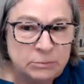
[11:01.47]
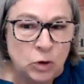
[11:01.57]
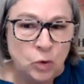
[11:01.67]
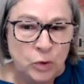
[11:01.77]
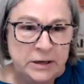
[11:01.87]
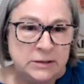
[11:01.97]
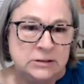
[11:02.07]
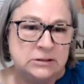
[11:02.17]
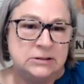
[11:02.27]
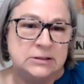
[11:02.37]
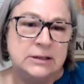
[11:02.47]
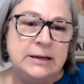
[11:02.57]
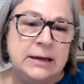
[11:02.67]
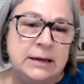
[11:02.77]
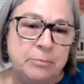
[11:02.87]
I'm going to
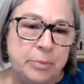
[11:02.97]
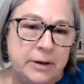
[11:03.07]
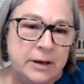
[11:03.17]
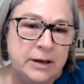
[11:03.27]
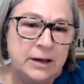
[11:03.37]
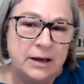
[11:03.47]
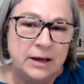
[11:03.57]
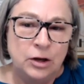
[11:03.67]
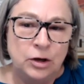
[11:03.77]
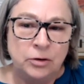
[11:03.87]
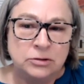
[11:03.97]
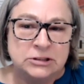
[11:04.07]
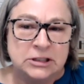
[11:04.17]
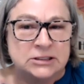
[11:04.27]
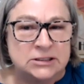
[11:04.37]
sleep, you know,
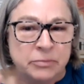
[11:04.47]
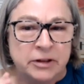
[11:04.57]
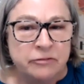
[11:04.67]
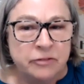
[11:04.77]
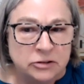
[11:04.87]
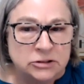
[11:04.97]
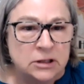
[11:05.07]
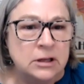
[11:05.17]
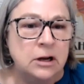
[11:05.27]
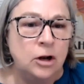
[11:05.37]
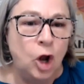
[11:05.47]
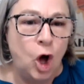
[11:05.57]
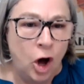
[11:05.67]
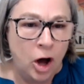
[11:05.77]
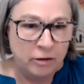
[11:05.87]
say something feels a little
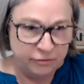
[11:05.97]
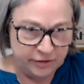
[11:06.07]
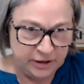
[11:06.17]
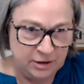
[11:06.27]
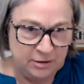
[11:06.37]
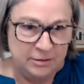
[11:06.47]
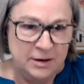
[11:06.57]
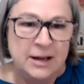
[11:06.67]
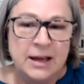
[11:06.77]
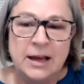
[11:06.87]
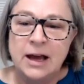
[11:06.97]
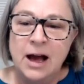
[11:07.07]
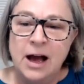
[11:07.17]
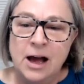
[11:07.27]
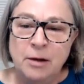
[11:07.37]
off here.
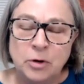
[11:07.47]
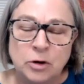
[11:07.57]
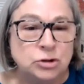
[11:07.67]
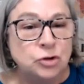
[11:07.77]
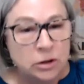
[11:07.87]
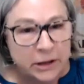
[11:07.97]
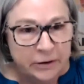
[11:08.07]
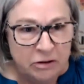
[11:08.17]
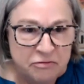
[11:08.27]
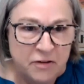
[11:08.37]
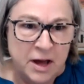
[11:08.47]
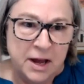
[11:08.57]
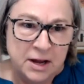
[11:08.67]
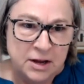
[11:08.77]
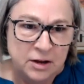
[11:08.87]
Um, could you
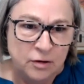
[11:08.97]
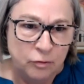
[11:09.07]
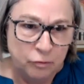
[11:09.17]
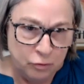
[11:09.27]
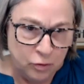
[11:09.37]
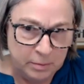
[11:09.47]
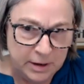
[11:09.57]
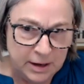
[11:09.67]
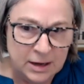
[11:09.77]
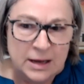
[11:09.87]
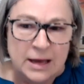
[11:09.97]
clarify for me?